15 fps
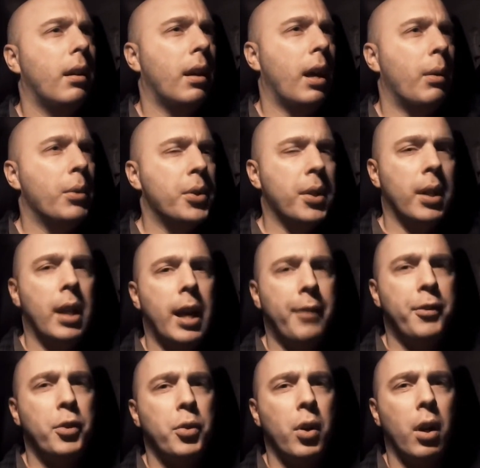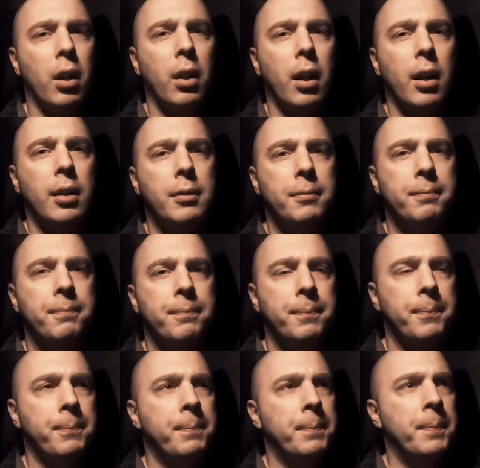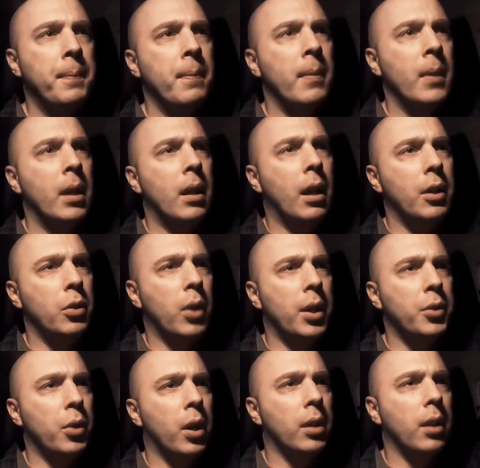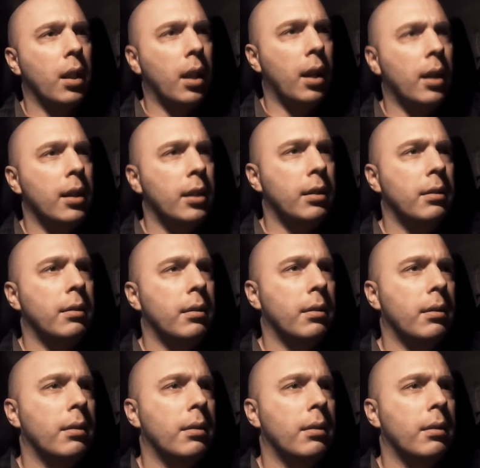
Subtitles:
I was going to have to draw a line. Now, do I draw the line